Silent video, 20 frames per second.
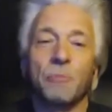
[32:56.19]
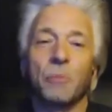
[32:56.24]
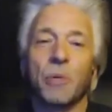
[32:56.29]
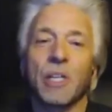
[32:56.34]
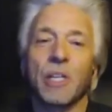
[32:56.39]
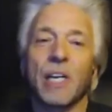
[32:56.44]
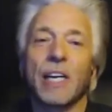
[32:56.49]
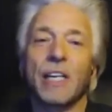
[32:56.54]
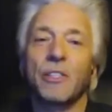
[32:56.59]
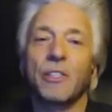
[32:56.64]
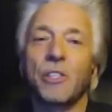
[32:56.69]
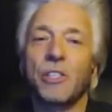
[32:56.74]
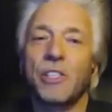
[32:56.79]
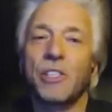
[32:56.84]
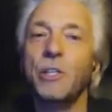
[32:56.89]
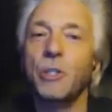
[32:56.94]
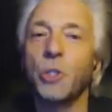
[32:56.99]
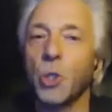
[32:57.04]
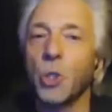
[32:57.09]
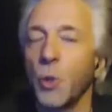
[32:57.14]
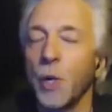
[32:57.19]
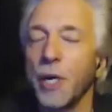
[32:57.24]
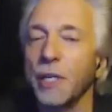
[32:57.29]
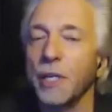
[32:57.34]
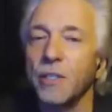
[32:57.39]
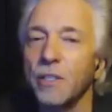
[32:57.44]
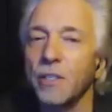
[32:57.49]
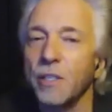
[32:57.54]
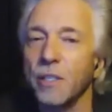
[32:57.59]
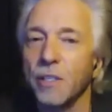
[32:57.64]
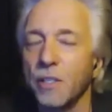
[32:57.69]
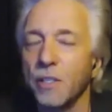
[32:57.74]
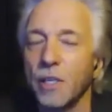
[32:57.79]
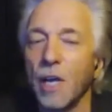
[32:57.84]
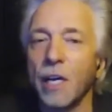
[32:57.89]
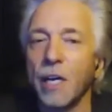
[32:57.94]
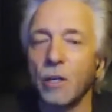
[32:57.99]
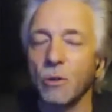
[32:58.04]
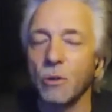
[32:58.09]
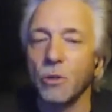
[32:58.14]
but I see trends and
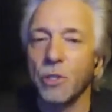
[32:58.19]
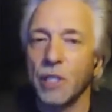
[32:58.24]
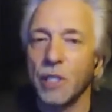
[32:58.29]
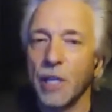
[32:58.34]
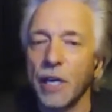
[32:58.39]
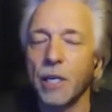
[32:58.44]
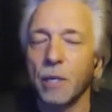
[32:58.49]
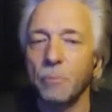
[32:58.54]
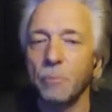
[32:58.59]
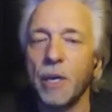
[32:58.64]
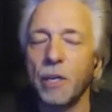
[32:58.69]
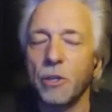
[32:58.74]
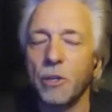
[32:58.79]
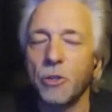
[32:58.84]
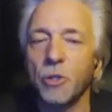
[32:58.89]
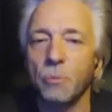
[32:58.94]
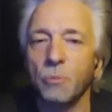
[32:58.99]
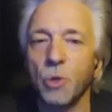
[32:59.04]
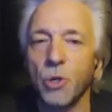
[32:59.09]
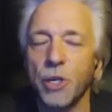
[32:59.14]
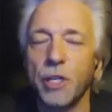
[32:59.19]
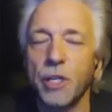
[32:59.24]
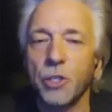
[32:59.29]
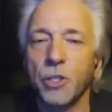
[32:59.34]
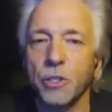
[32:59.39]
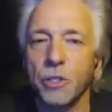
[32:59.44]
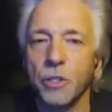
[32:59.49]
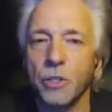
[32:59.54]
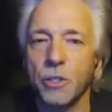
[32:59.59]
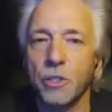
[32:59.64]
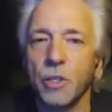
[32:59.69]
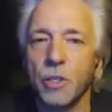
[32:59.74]
cycles, and I can make some predictions.